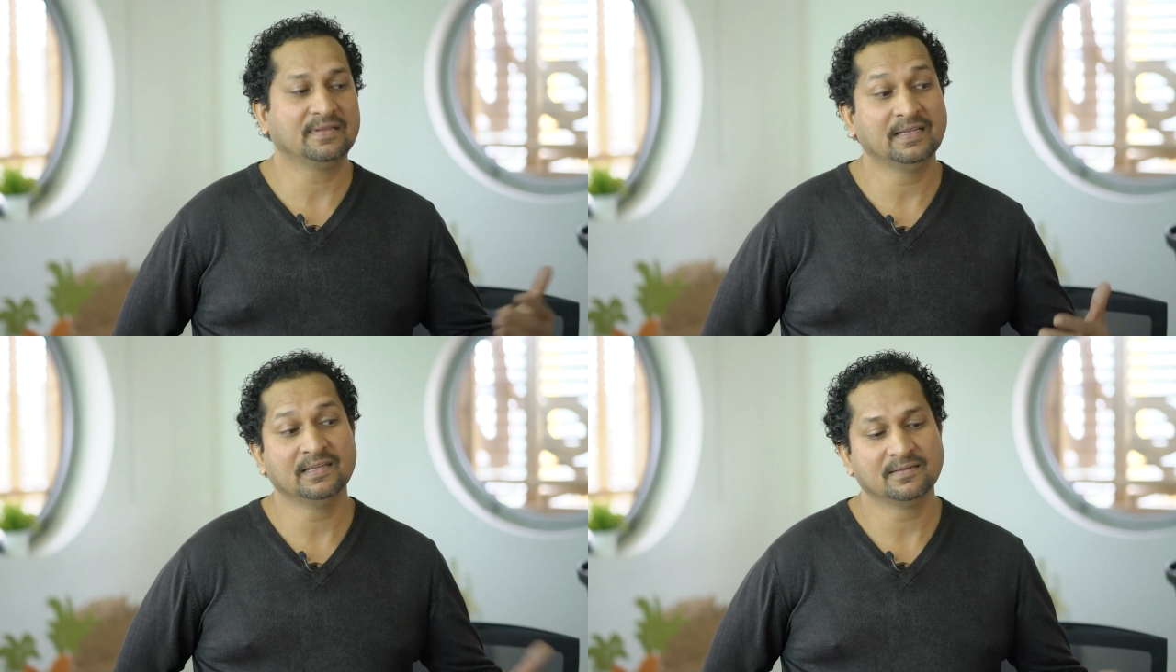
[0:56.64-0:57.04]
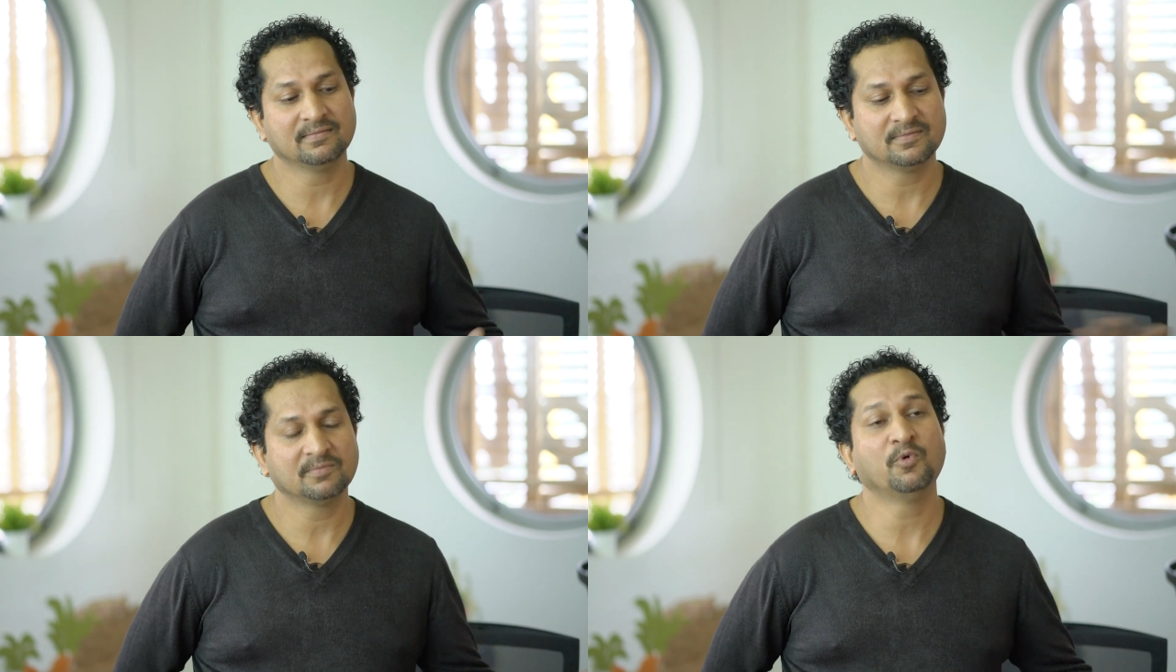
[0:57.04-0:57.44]
learn
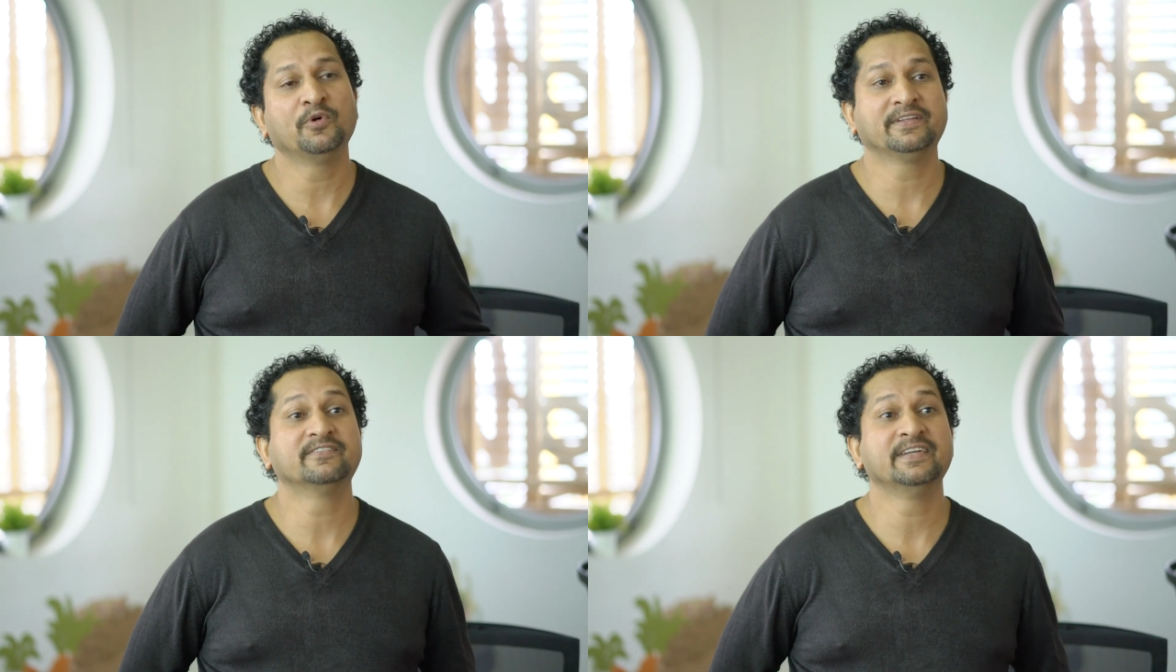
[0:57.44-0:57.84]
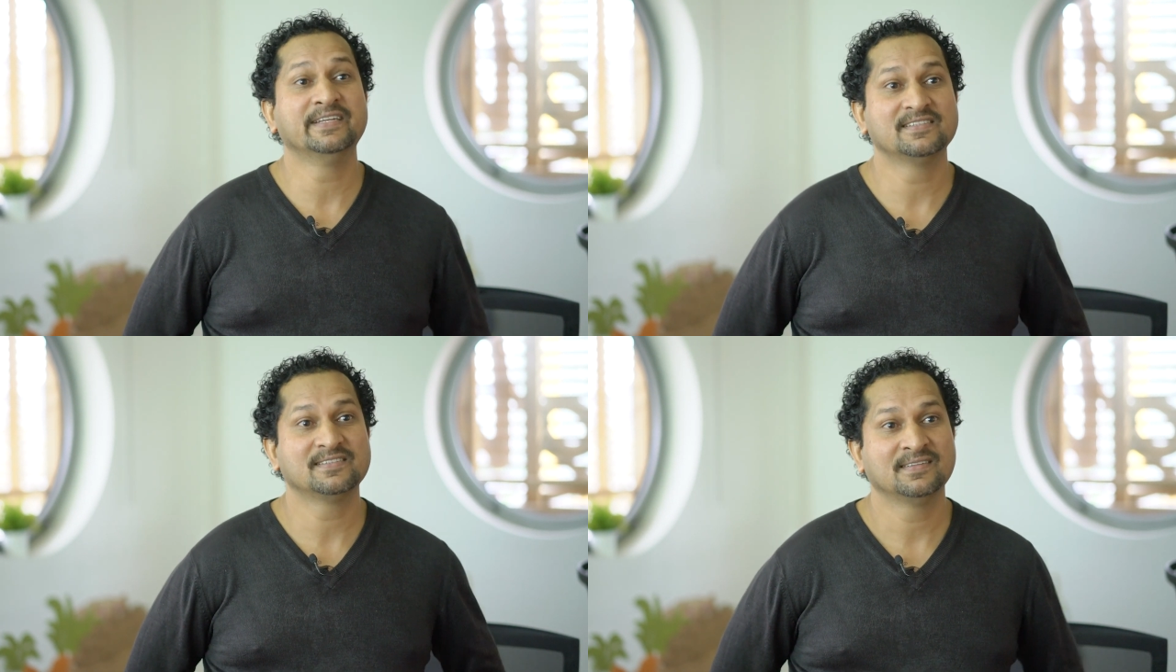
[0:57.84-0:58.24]
more
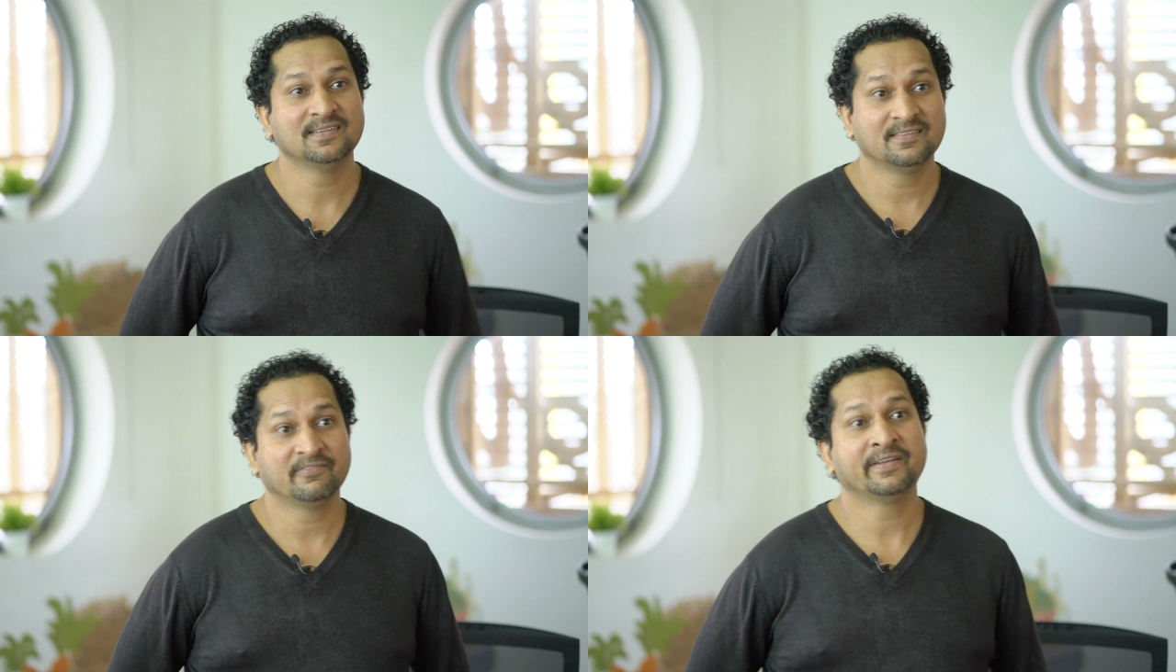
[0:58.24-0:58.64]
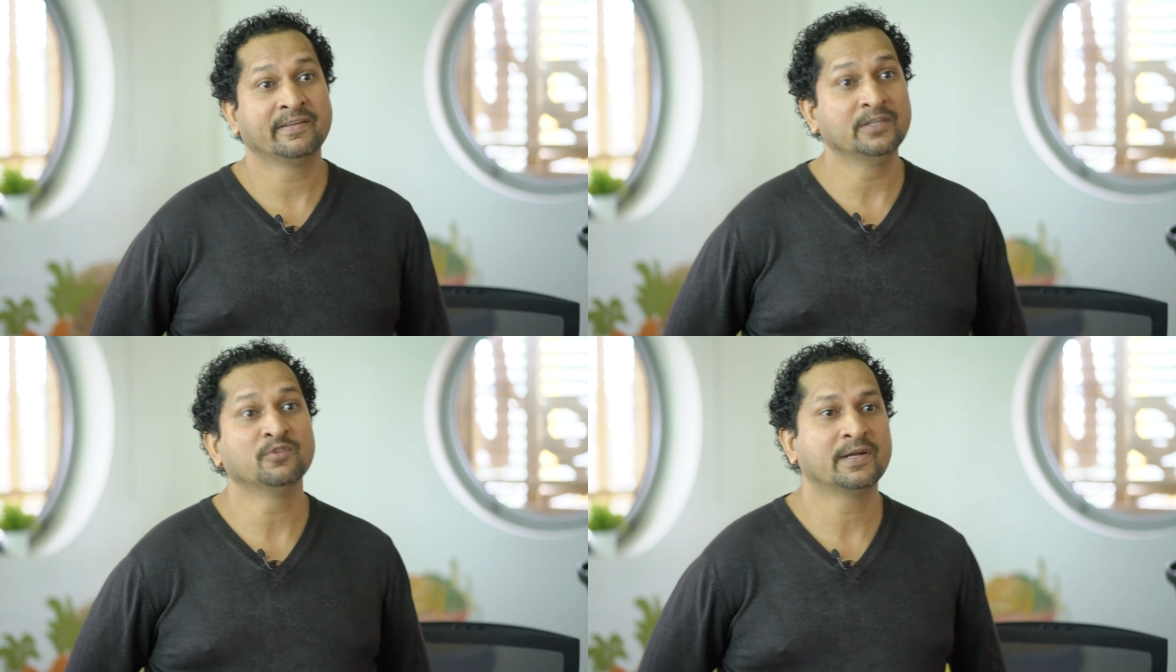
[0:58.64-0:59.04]
ingredients when
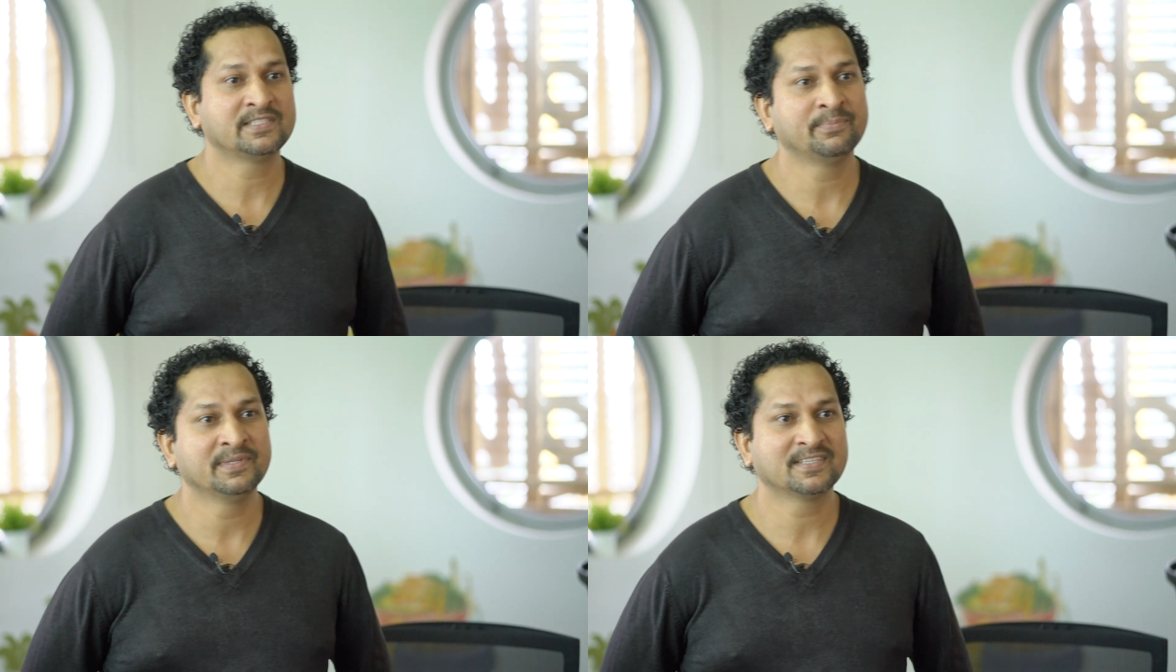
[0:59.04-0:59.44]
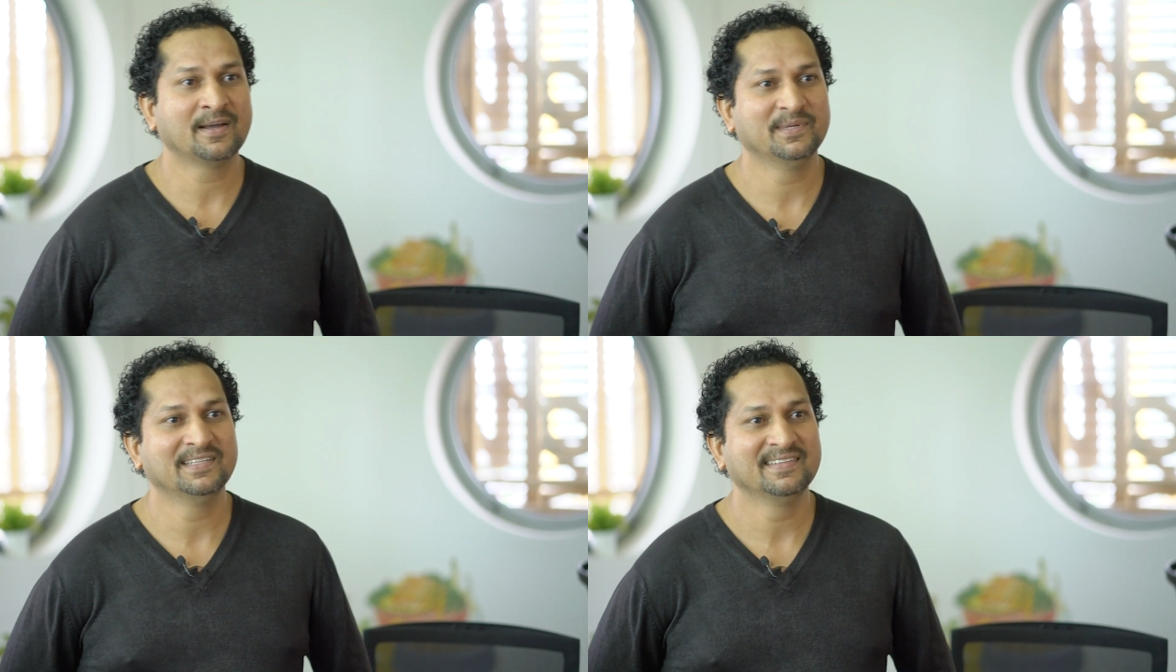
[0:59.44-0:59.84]
the new recipes
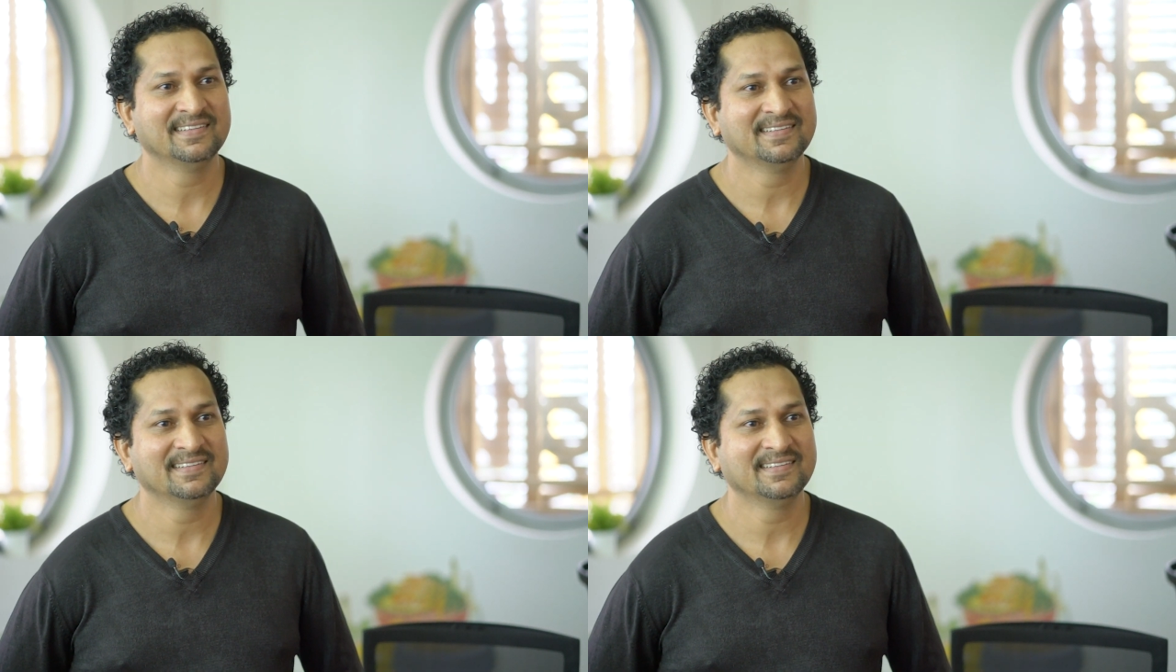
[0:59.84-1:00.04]
come in.